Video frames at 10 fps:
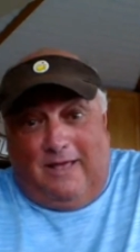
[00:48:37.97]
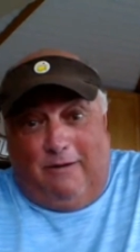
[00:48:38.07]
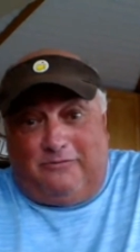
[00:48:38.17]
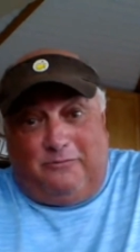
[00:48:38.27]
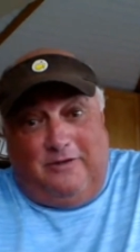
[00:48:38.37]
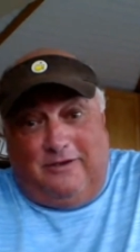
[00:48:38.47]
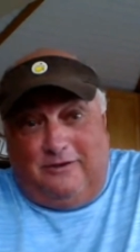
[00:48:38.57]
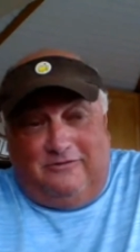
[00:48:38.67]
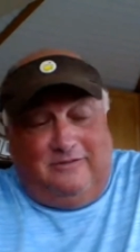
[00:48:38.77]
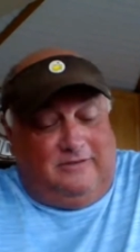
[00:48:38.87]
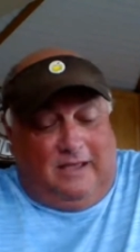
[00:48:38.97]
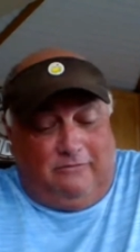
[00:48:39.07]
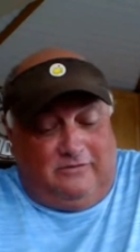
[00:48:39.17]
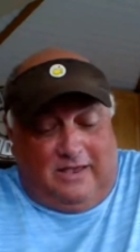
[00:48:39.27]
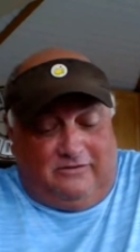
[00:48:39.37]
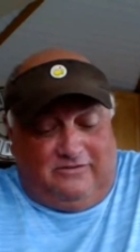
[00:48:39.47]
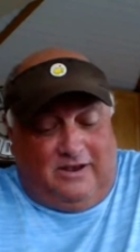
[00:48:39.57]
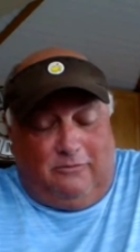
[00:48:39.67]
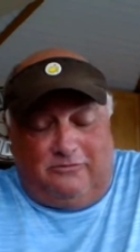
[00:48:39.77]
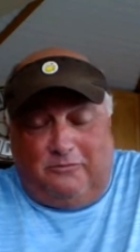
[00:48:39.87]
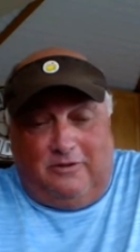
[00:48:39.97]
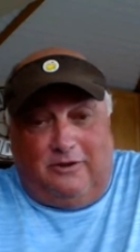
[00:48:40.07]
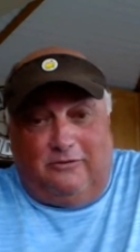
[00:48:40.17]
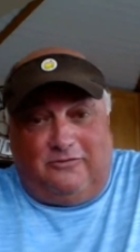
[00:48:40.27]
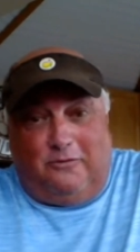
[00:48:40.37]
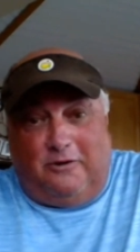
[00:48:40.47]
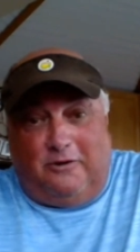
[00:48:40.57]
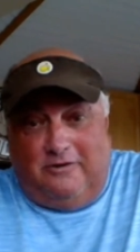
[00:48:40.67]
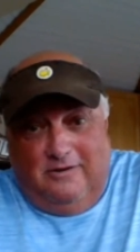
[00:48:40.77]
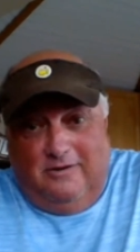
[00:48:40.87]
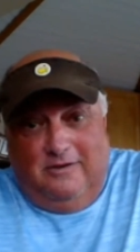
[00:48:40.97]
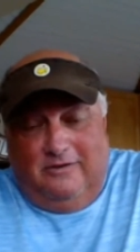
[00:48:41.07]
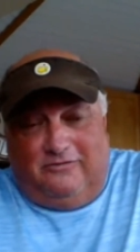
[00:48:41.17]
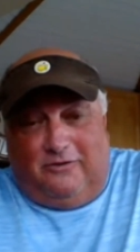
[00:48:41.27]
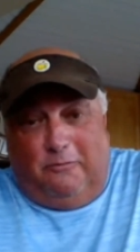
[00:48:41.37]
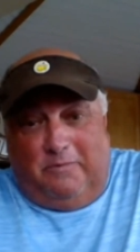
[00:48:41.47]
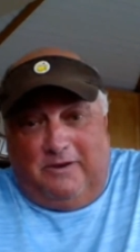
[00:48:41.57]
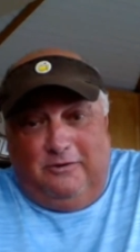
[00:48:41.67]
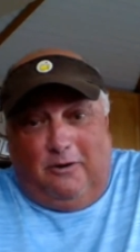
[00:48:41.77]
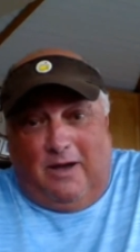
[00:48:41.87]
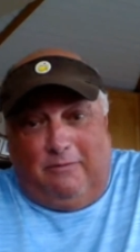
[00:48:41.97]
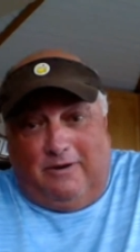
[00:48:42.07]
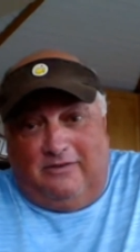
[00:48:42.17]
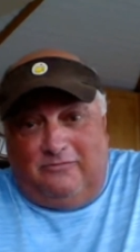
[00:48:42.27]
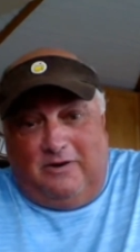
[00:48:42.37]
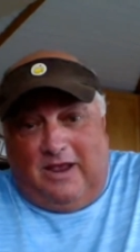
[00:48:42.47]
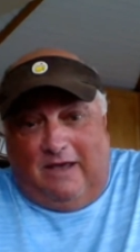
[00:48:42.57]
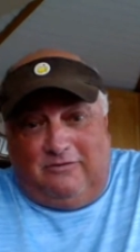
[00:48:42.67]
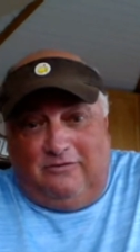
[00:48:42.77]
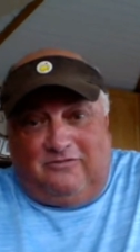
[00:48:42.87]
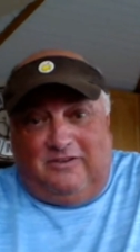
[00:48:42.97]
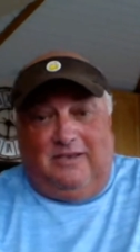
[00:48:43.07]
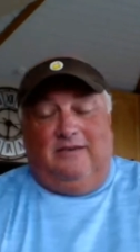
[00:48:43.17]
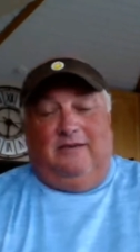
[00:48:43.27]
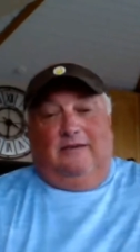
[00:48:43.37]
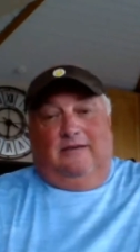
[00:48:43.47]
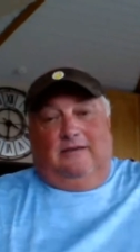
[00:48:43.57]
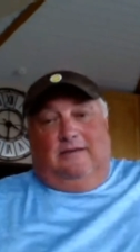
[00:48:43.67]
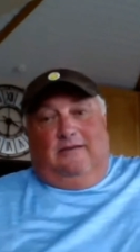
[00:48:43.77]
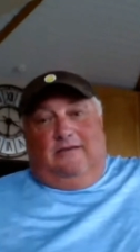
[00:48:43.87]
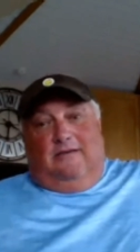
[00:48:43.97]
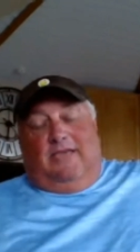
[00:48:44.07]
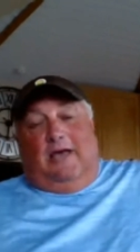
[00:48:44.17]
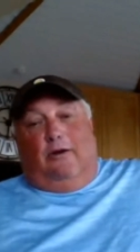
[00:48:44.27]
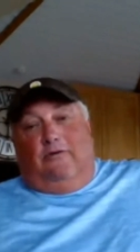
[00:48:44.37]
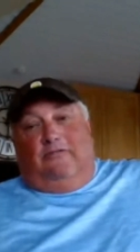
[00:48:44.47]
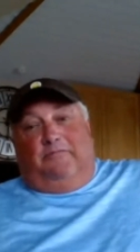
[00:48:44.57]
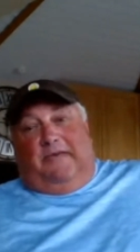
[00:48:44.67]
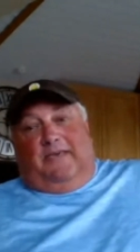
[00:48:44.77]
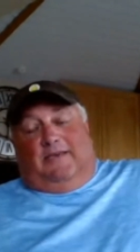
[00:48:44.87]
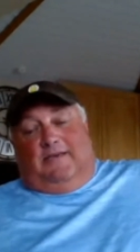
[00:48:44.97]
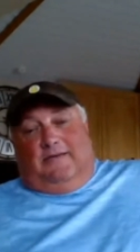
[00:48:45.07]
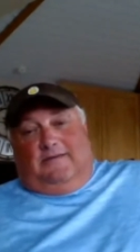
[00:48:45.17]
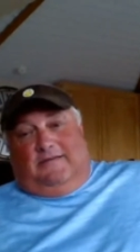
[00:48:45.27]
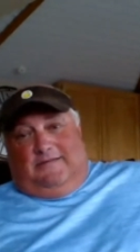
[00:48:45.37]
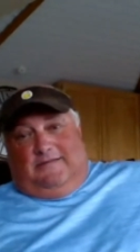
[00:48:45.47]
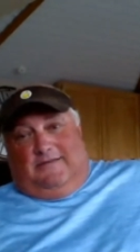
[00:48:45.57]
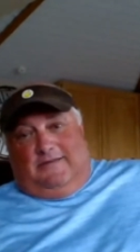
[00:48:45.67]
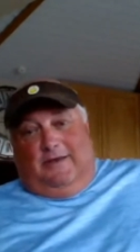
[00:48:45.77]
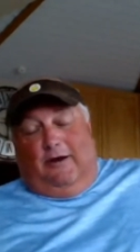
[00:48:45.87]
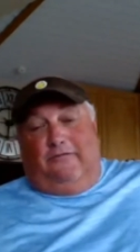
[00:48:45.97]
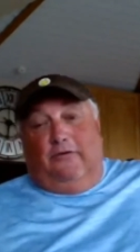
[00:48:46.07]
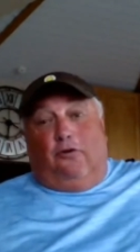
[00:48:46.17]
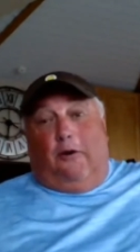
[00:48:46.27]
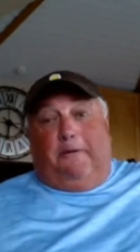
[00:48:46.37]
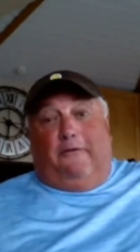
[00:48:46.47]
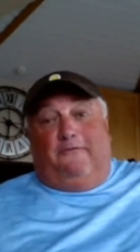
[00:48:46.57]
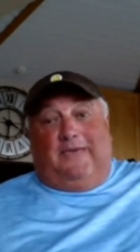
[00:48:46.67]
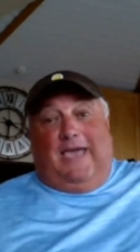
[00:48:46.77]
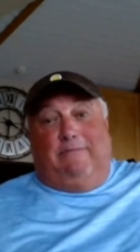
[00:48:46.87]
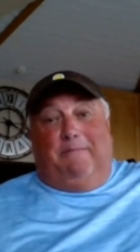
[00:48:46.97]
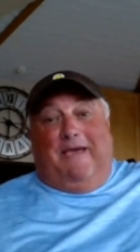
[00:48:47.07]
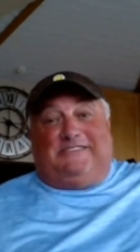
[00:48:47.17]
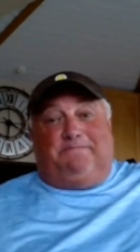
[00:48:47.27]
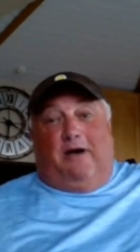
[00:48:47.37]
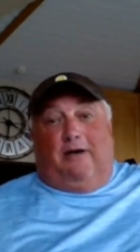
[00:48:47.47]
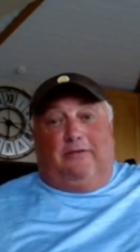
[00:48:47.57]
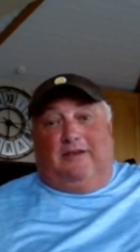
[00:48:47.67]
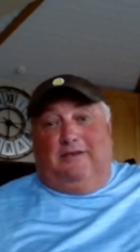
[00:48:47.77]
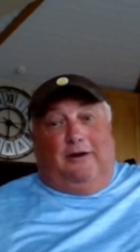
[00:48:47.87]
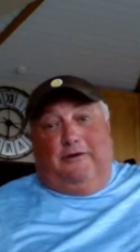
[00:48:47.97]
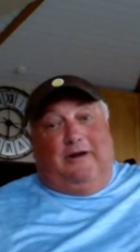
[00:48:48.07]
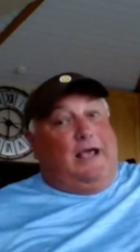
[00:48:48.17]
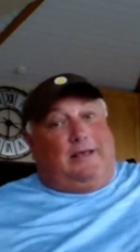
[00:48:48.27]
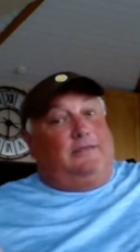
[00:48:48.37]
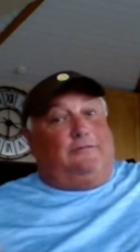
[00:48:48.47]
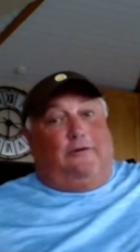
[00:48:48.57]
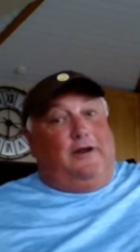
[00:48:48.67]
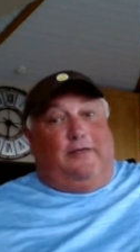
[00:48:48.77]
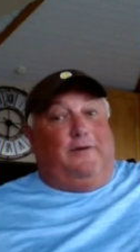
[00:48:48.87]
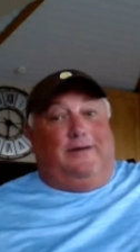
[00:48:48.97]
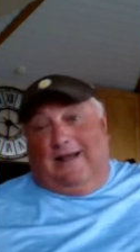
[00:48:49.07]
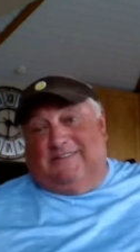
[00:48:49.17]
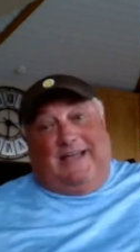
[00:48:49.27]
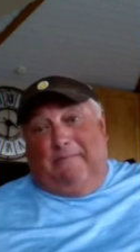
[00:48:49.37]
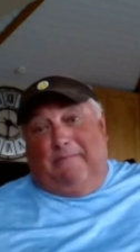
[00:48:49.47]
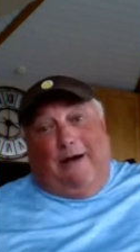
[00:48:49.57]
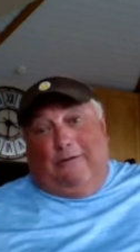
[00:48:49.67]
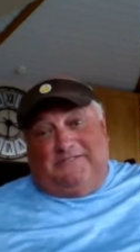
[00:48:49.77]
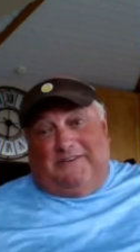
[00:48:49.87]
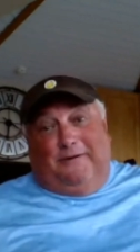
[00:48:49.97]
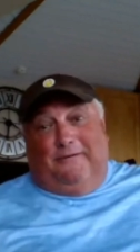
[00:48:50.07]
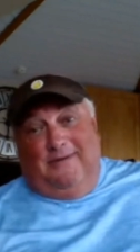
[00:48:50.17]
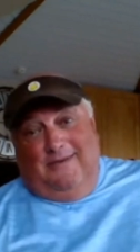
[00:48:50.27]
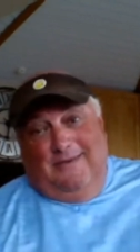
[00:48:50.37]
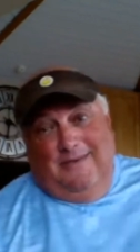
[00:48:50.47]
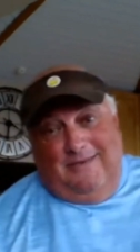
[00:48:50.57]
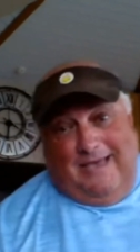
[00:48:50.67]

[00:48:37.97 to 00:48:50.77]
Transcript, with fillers: That was really good. That was, like I said, it oh, was oh, yeah. really good tour. So, but you know how it is when you, after you see, can't always be you know, if you throw a perfect game in baseball, that you know you're not going to throw another one next time out. So no.